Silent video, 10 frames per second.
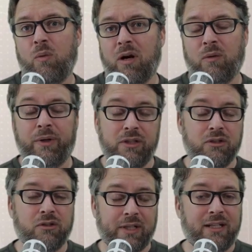where when
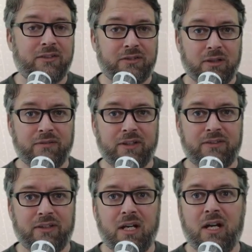you create a
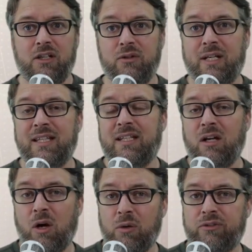service, you get
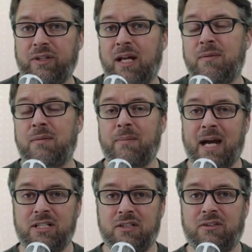the host name that
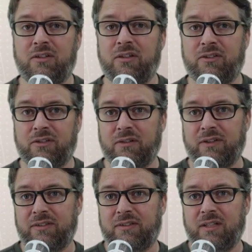matches the
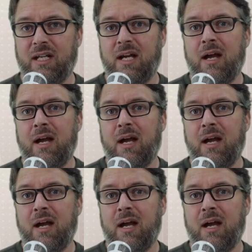service.